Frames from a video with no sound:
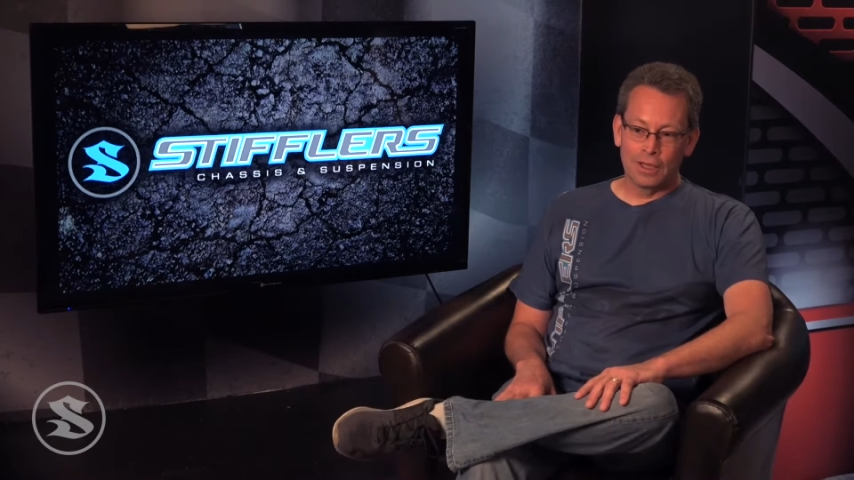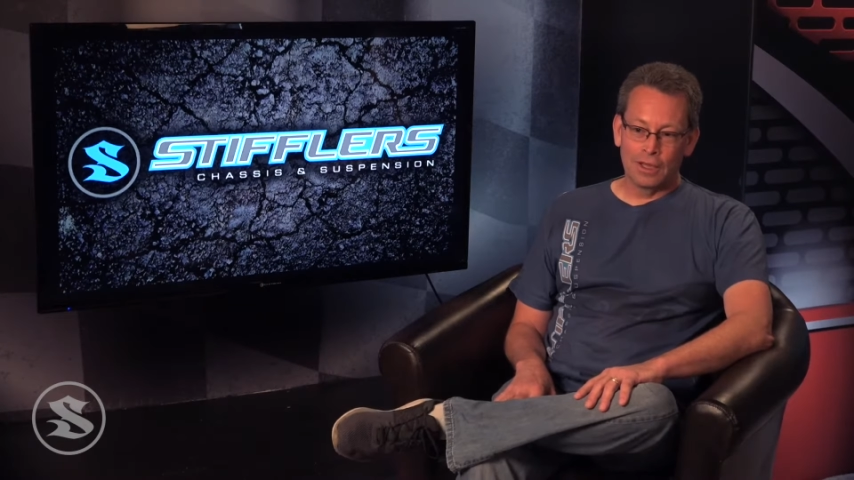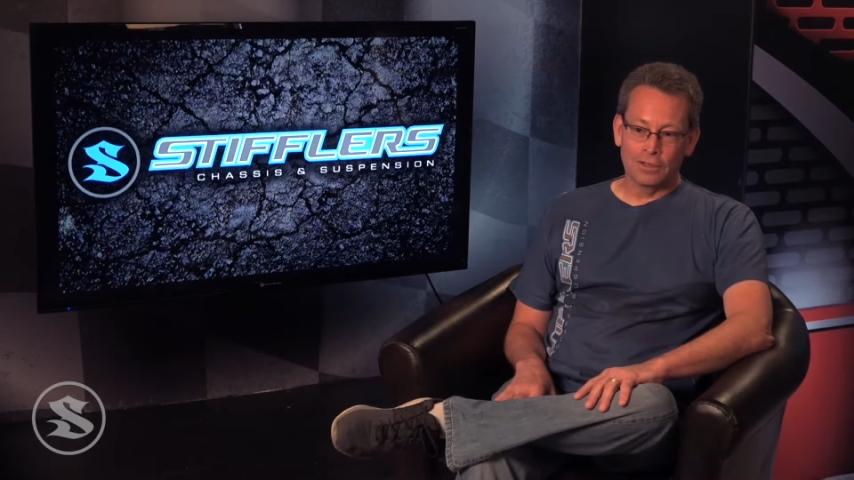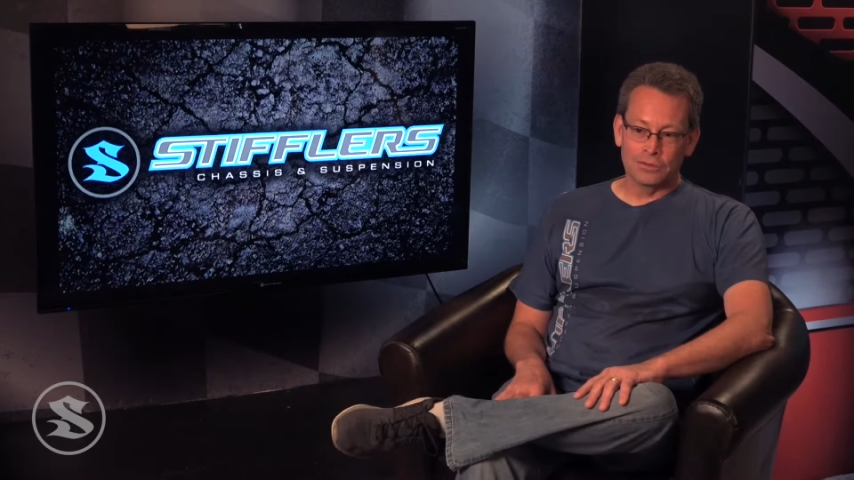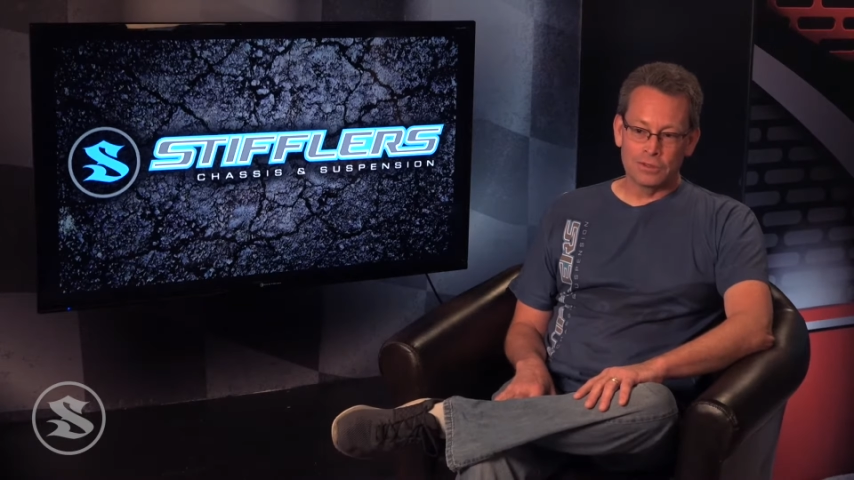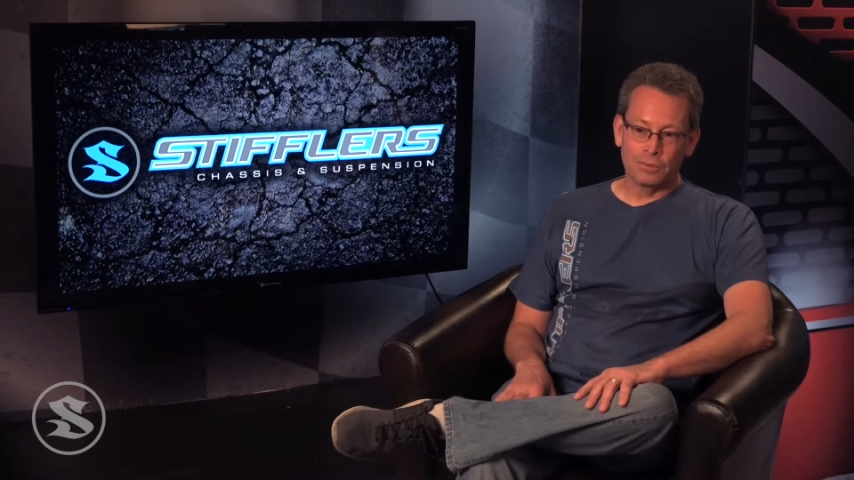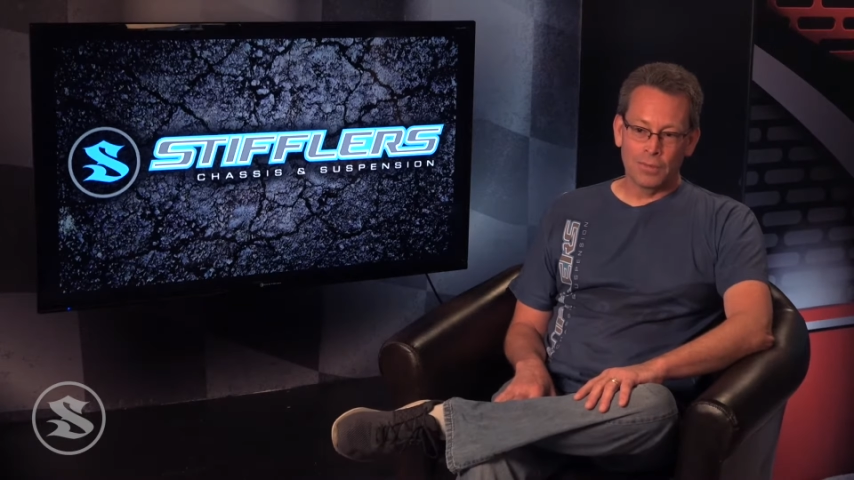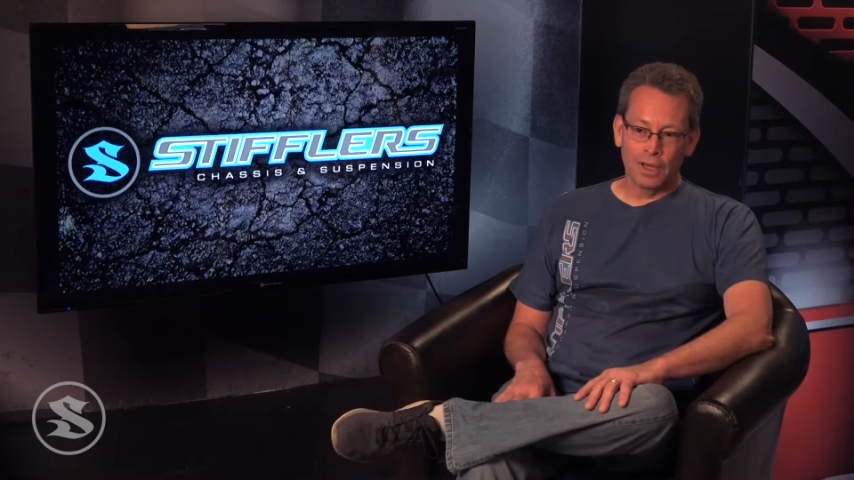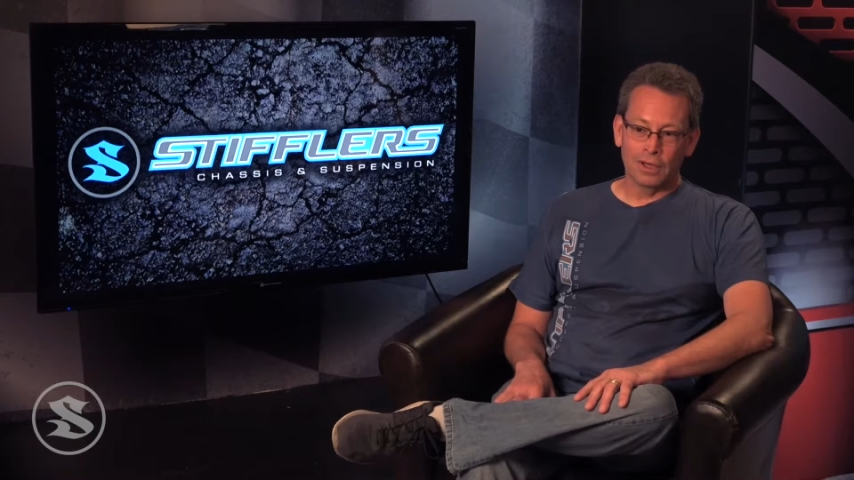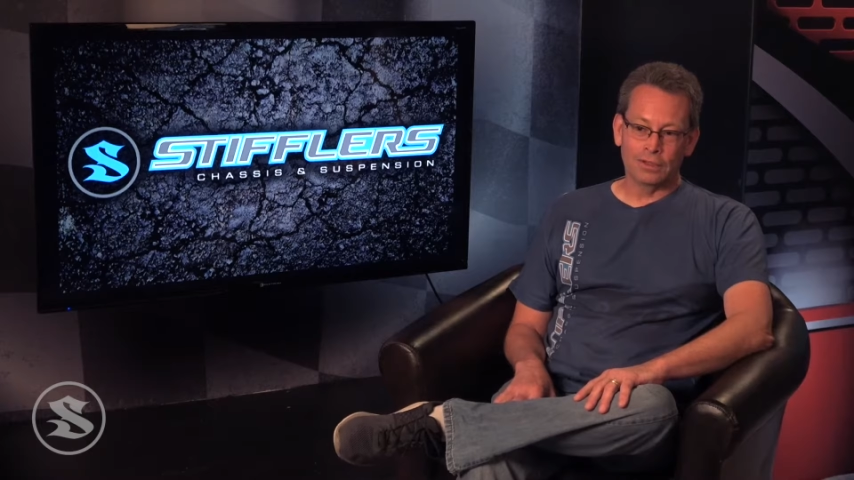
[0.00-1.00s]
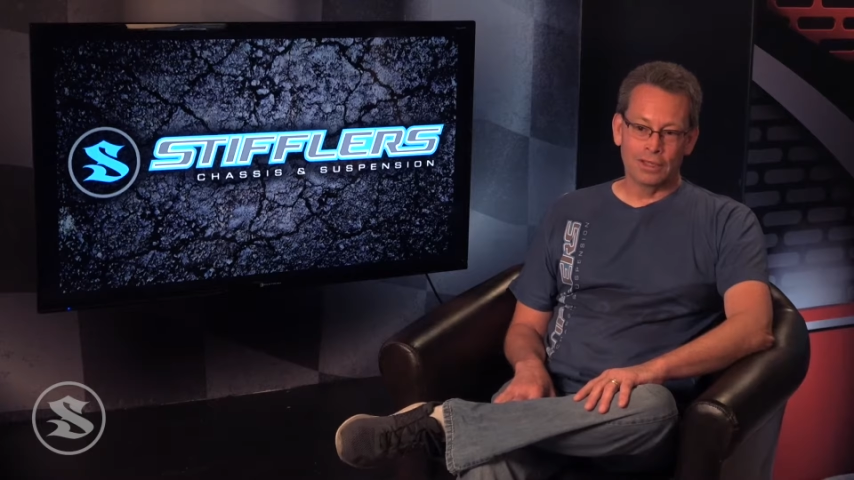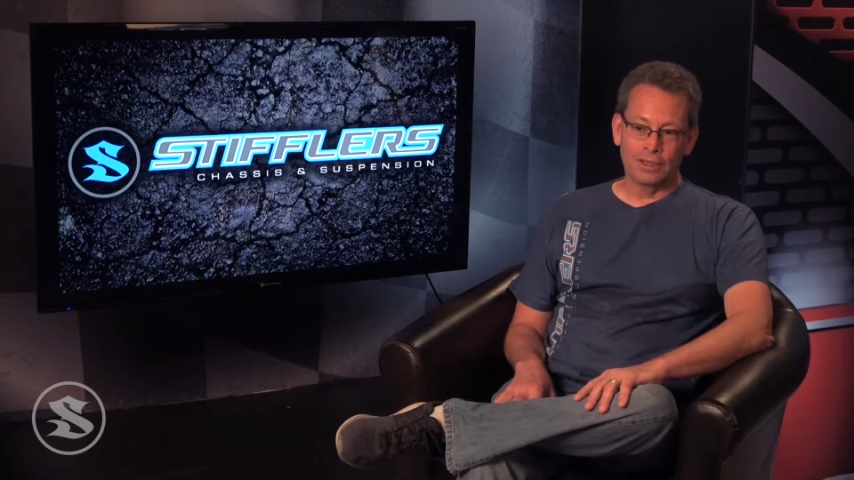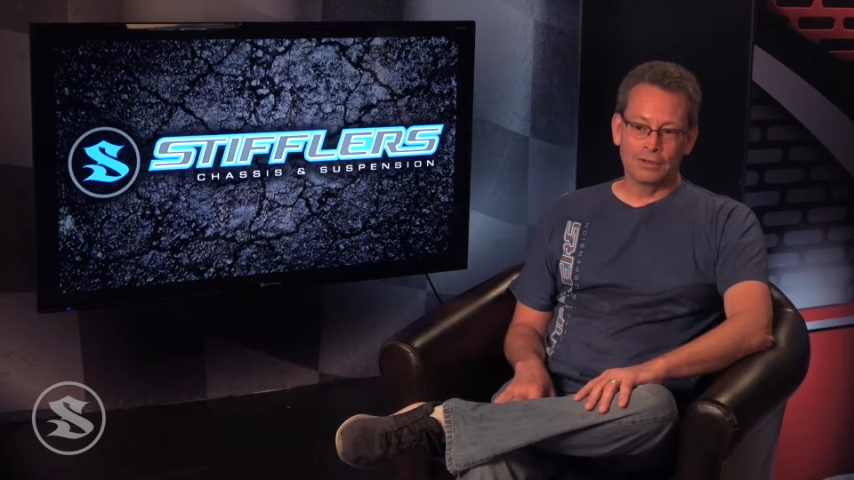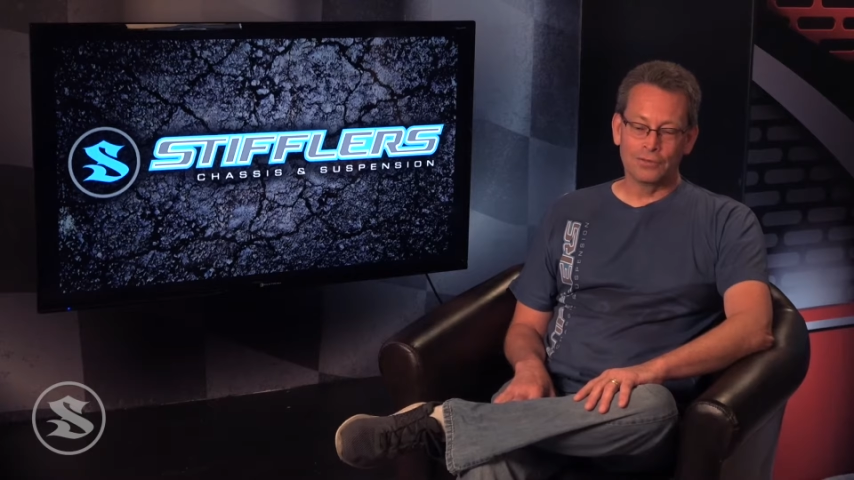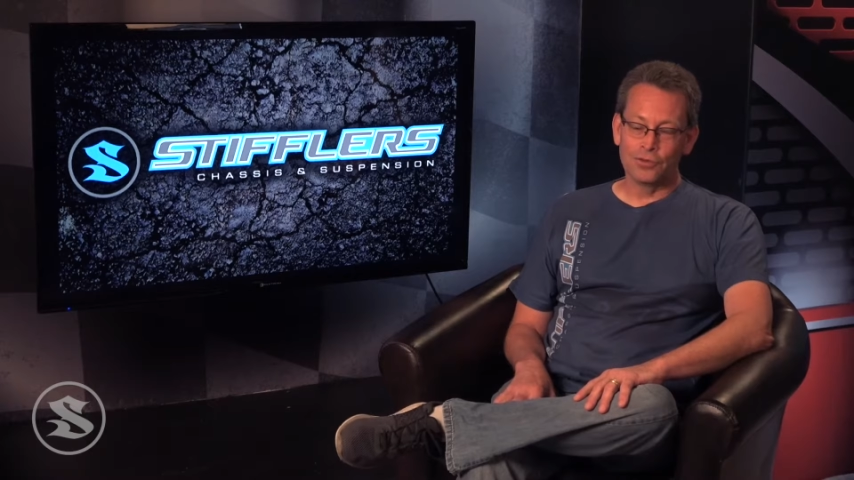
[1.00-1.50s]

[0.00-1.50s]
and sat back and